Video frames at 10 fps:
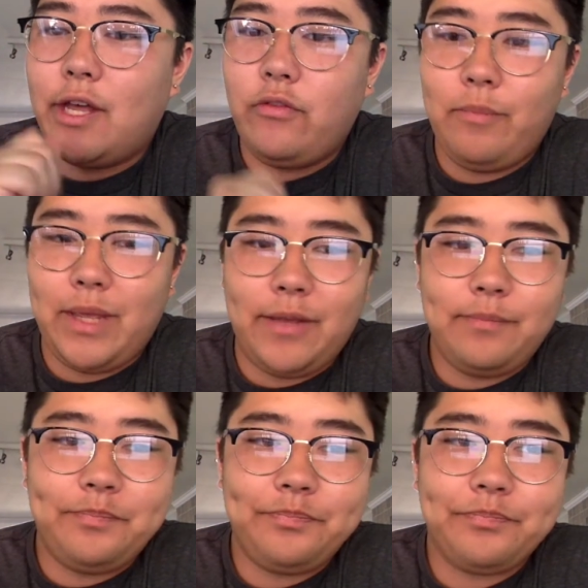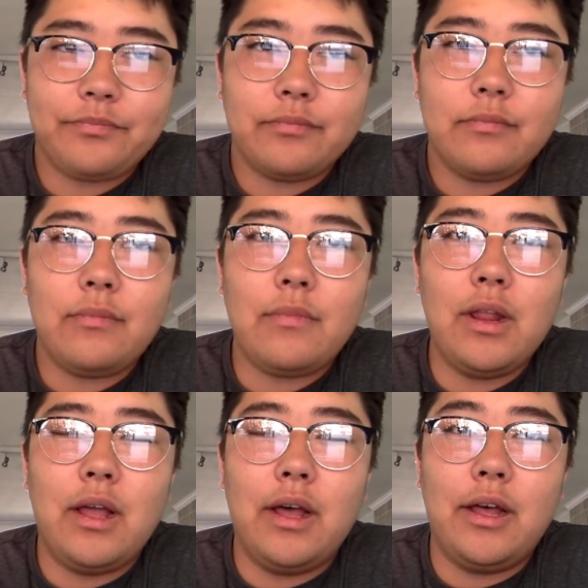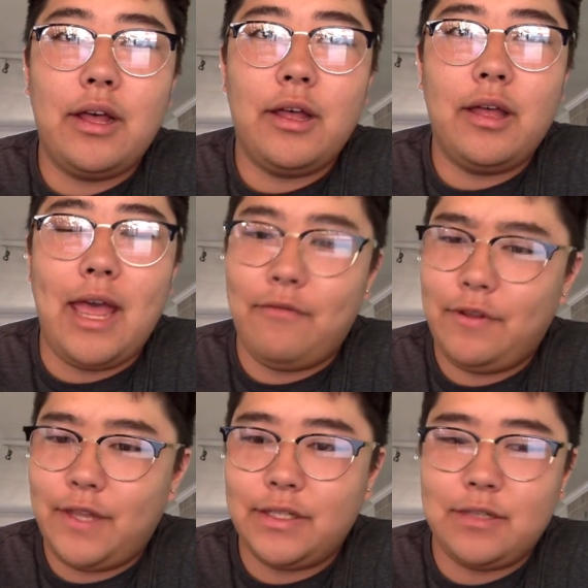Over Me, Everything